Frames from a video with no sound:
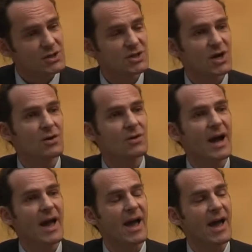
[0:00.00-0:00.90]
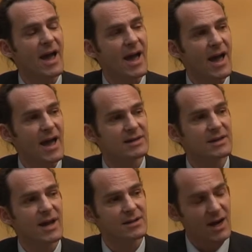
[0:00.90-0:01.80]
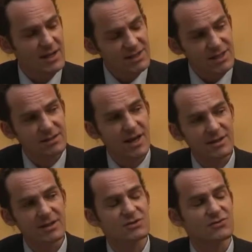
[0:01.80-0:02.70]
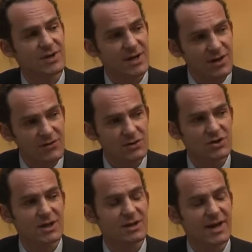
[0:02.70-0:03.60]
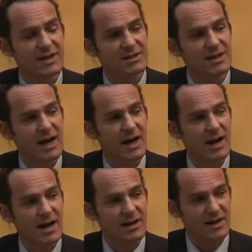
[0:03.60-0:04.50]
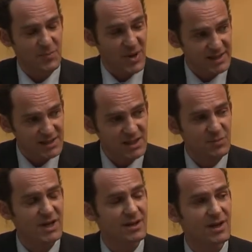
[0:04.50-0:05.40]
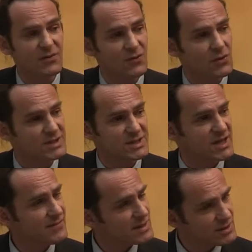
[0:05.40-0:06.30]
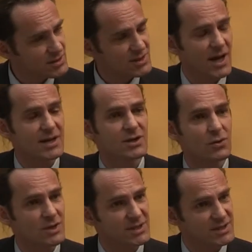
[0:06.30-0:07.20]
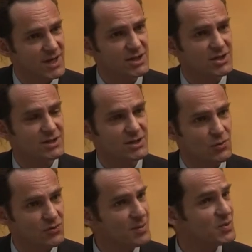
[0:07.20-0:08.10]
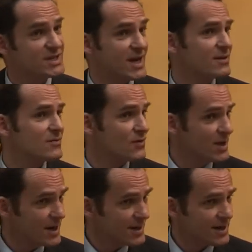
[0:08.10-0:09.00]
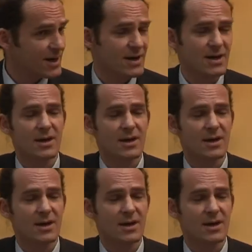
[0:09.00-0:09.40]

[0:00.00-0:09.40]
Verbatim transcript: So, and, and I think that is really crucial that uh, capacity building for civil society organizations who represent really the,